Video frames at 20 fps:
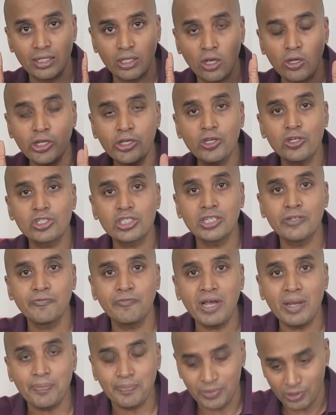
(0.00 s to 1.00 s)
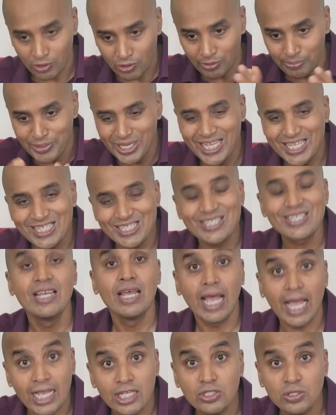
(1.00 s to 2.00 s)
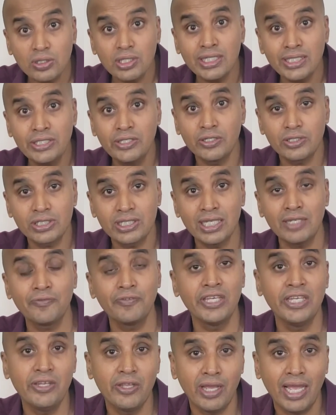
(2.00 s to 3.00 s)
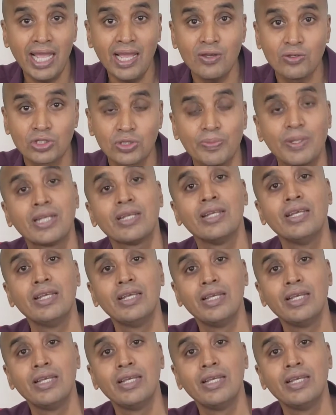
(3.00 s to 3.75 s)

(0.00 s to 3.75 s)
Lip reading: lock yourself up, or means isolate yourself in your house. But